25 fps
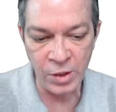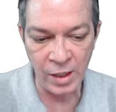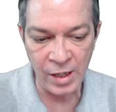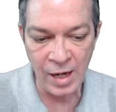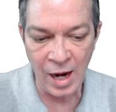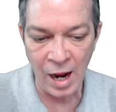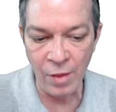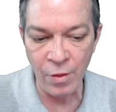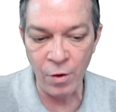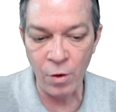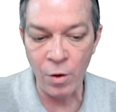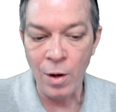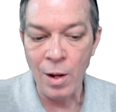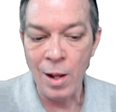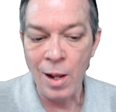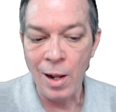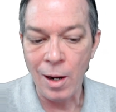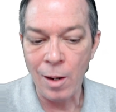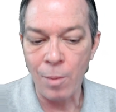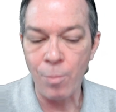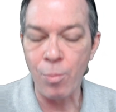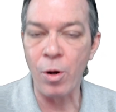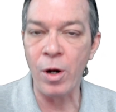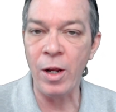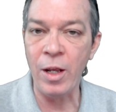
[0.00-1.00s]
together
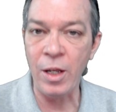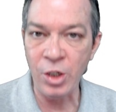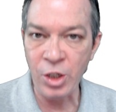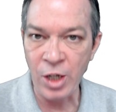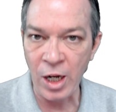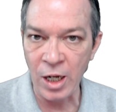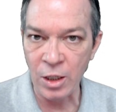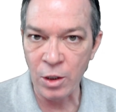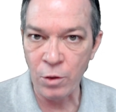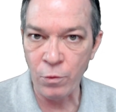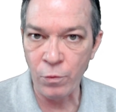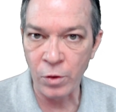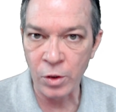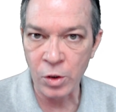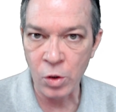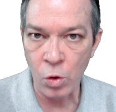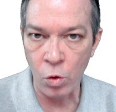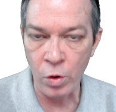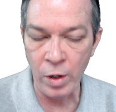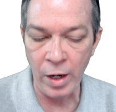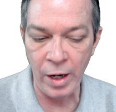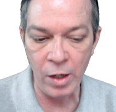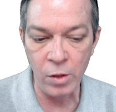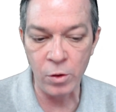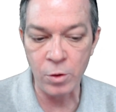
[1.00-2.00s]
bringing chances for
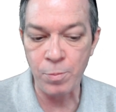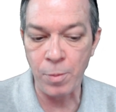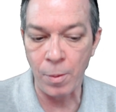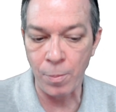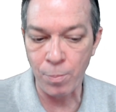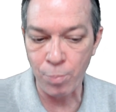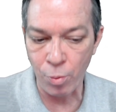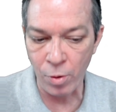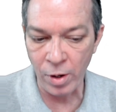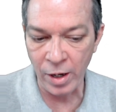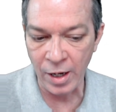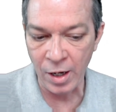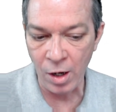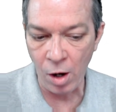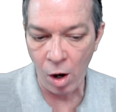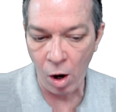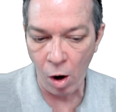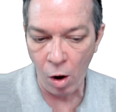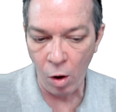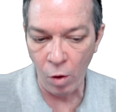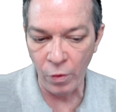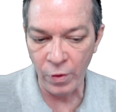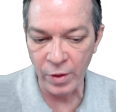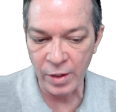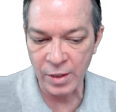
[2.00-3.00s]
tornadoes, but bringing
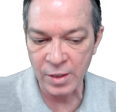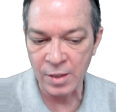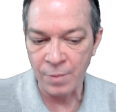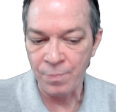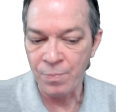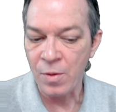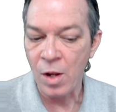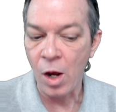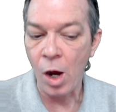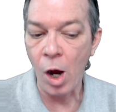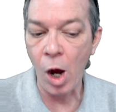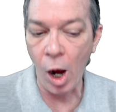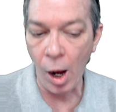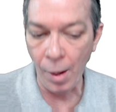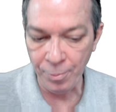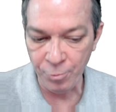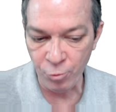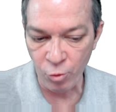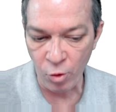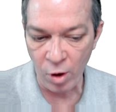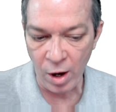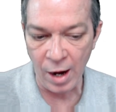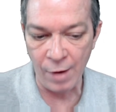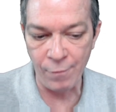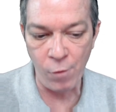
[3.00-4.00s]
all this
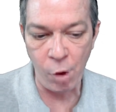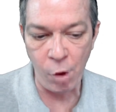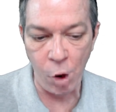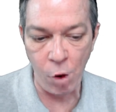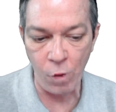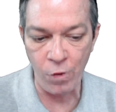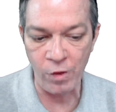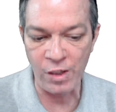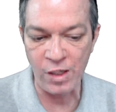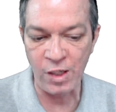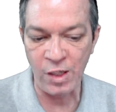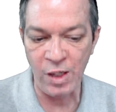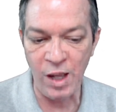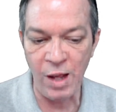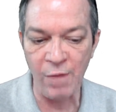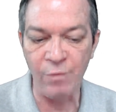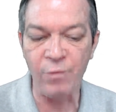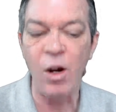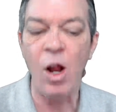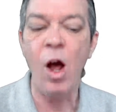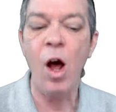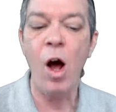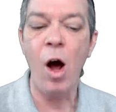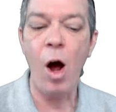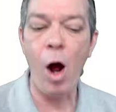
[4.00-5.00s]
updraft, all this lift,
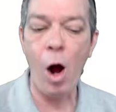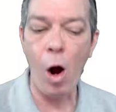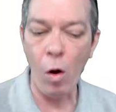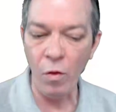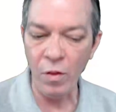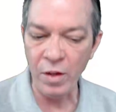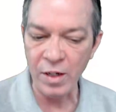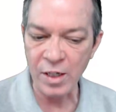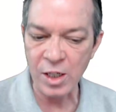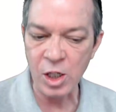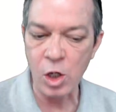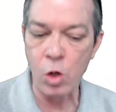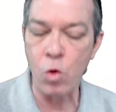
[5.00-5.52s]
all this